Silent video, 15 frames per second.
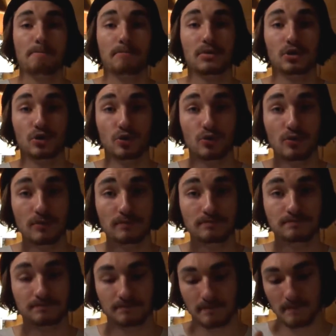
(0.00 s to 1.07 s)
Blue.
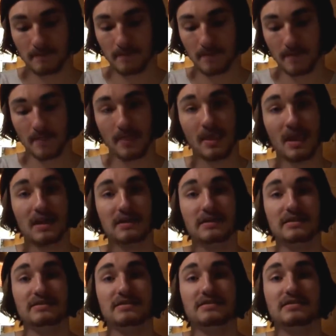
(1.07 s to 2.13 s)

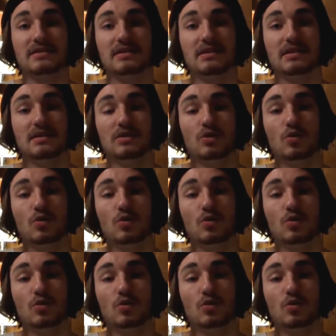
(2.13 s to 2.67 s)
This is the